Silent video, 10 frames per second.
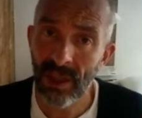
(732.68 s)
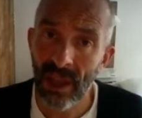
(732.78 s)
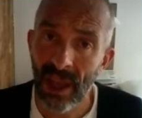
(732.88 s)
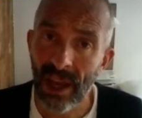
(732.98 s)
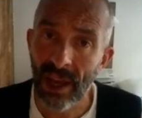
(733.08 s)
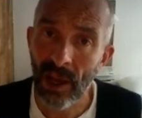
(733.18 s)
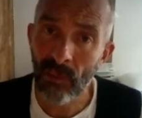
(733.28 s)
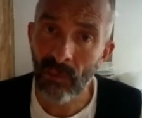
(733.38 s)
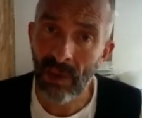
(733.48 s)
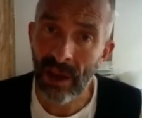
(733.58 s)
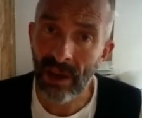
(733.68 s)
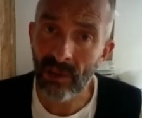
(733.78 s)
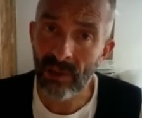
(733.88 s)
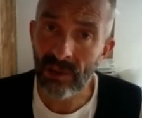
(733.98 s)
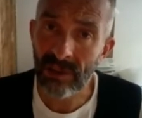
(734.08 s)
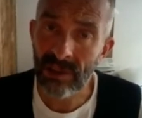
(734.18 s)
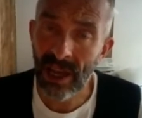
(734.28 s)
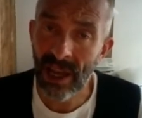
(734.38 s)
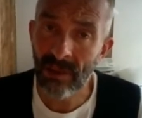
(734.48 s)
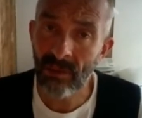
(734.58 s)
At the
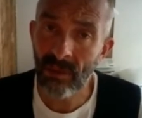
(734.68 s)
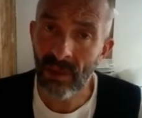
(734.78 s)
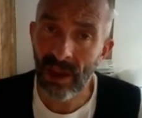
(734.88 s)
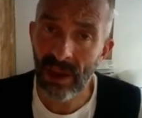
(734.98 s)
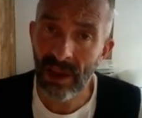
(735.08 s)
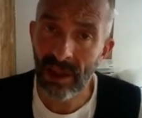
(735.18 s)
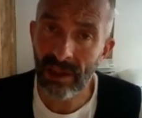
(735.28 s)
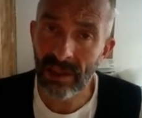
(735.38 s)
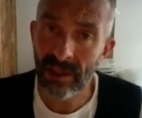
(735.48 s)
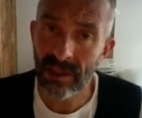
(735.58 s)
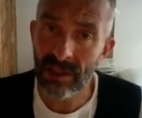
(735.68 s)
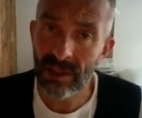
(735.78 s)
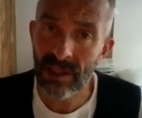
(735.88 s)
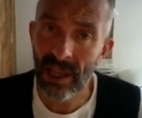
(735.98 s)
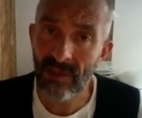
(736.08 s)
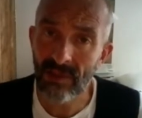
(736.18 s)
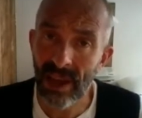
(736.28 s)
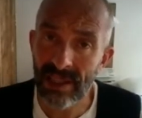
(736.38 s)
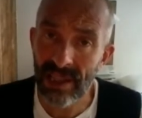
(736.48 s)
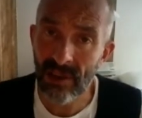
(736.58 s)
time I conceived the
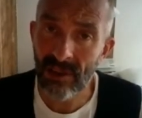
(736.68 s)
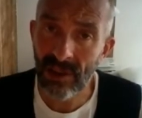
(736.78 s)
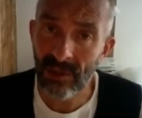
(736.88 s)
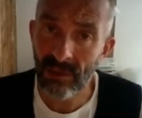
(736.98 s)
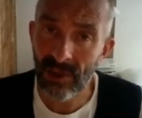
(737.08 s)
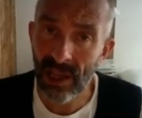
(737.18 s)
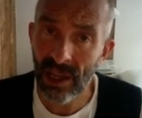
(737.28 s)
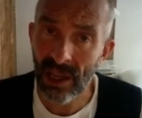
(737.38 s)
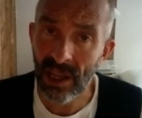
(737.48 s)
idea of the company,